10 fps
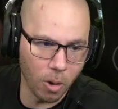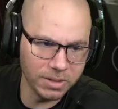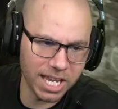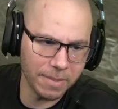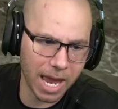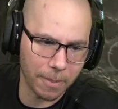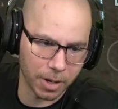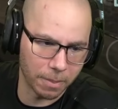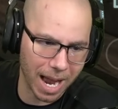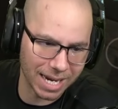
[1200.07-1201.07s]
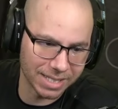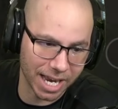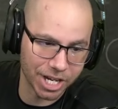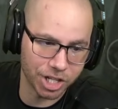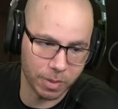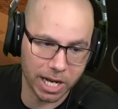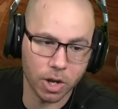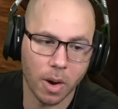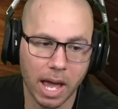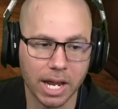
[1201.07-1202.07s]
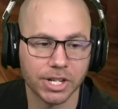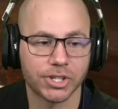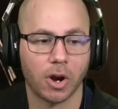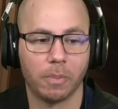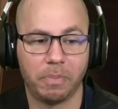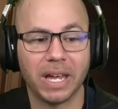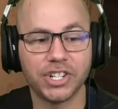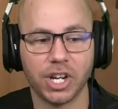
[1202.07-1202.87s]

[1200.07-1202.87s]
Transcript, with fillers: team camping on buy station. We need to go ahead and start pinching